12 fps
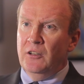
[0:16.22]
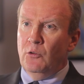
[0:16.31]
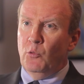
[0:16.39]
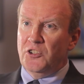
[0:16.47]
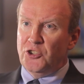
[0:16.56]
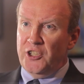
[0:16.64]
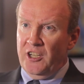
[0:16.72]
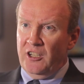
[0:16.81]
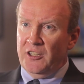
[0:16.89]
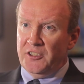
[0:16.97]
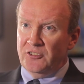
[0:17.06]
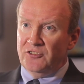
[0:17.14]
what
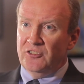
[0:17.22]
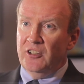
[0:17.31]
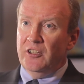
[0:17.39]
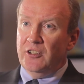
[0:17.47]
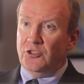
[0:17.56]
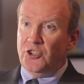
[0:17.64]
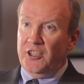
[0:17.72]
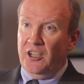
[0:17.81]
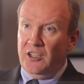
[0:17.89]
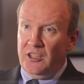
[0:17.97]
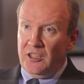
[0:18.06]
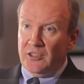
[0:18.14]
jihad is.
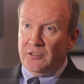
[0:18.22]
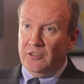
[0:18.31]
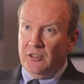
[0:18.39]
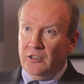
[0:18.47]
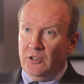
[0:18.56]
Jihad,